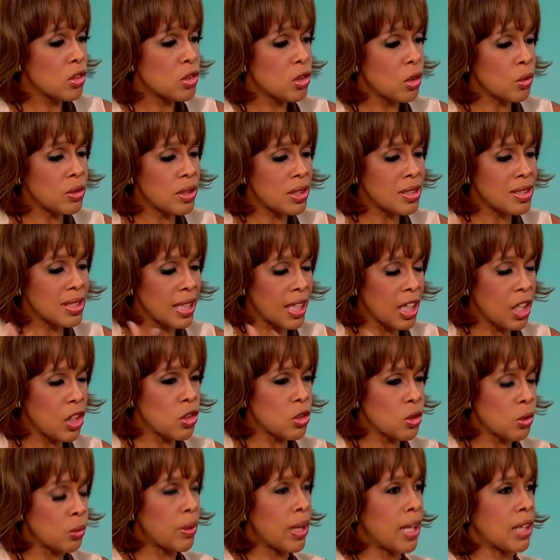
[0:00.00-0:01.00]
So, does
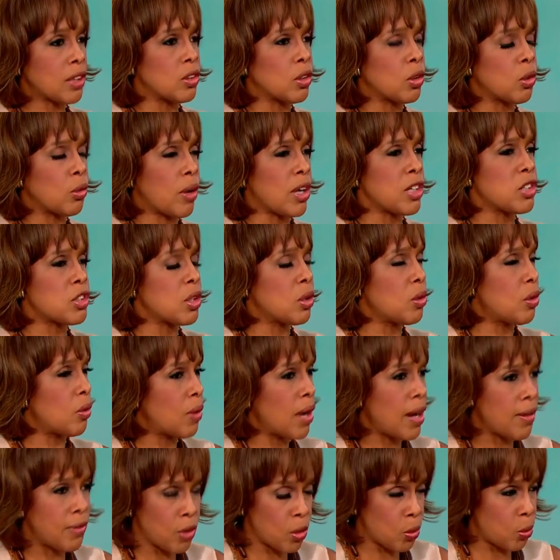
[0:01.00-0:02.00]
indirect aggression
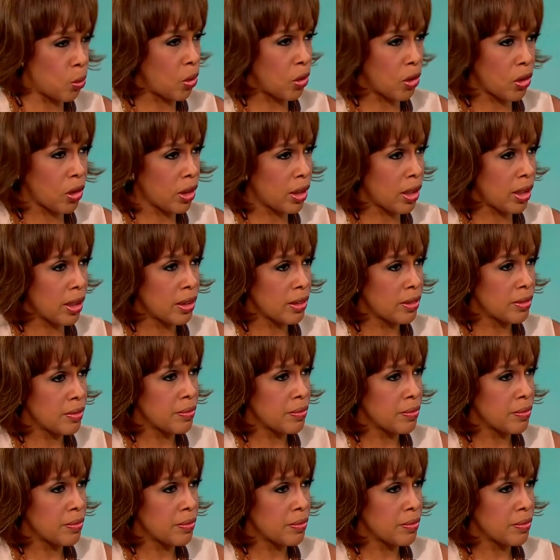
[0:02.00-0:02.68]
ever work?